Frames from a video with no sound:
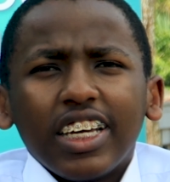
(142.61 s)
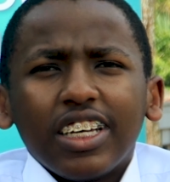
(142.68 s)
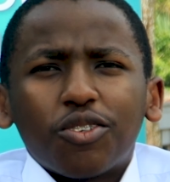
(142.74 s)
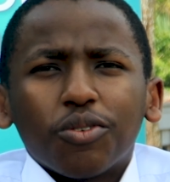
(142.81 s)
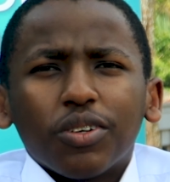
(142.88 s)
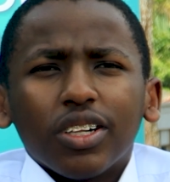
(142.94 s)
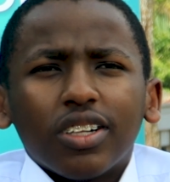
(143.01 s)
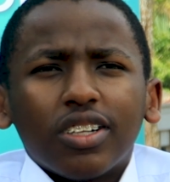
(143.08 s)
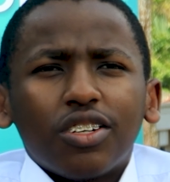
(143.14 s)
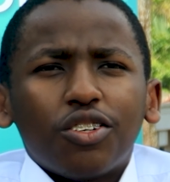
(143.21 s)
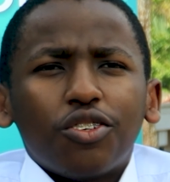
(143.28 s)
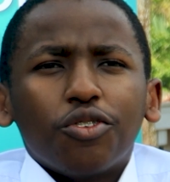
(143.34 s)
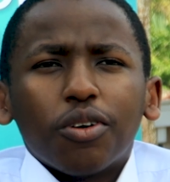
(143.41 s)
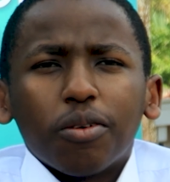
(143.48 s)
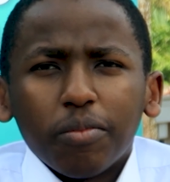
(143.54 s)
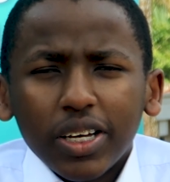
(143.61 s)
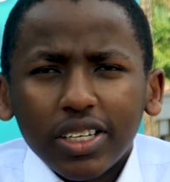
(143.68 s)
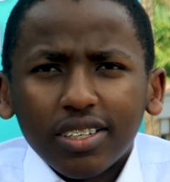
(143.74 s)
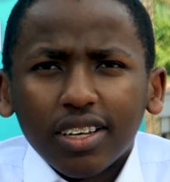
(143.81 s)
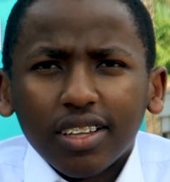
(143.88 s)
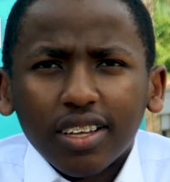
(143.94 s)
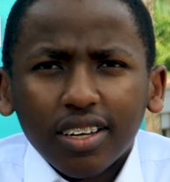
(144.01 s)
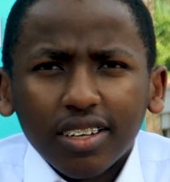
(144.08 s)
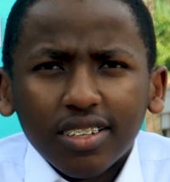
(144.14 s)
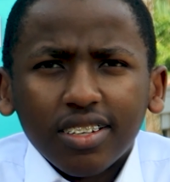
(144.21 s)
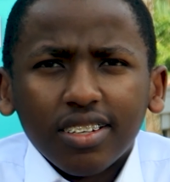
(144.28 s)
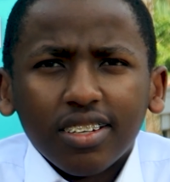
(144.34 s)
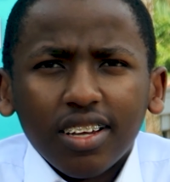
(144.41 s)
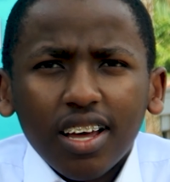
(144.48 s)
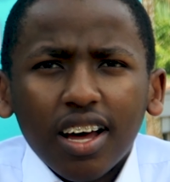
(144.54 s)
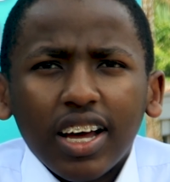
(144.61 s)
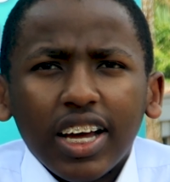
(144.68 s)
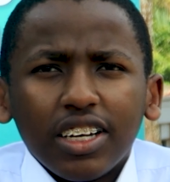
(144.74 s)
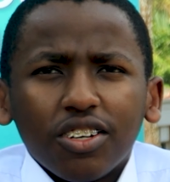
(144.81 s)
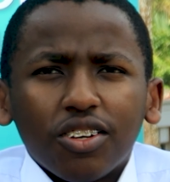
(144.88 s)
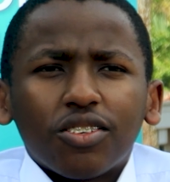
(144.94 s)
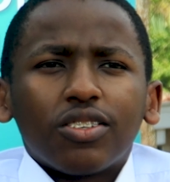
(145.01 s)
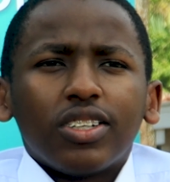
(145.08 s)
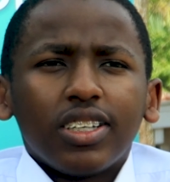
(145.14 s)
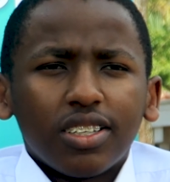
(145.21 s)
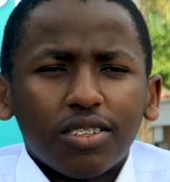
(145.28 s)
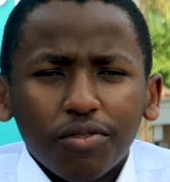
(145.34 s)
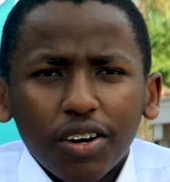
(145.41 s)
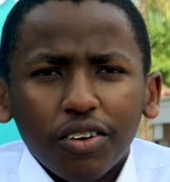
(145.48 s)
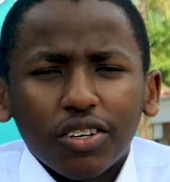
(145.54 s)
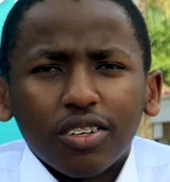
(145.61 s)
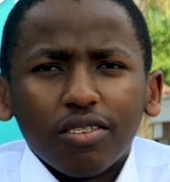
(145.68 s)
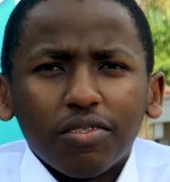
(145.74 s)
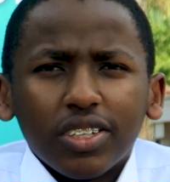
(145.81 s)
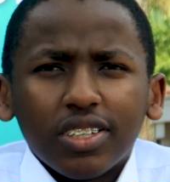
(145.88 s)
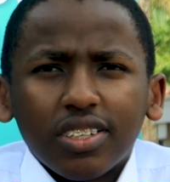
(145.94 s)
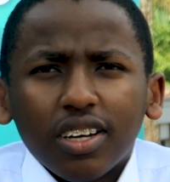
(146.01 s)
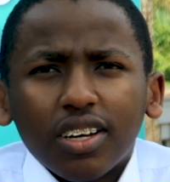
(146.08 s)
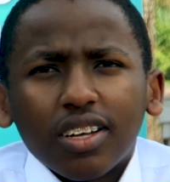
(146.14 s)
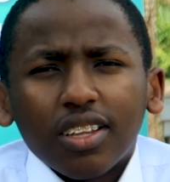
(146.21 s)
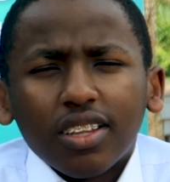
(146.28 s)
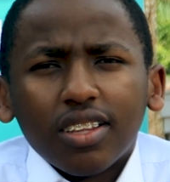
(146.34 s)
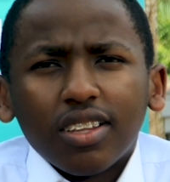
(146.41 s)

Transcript: It will do amazing things. Yeah, and it, it's very convincing.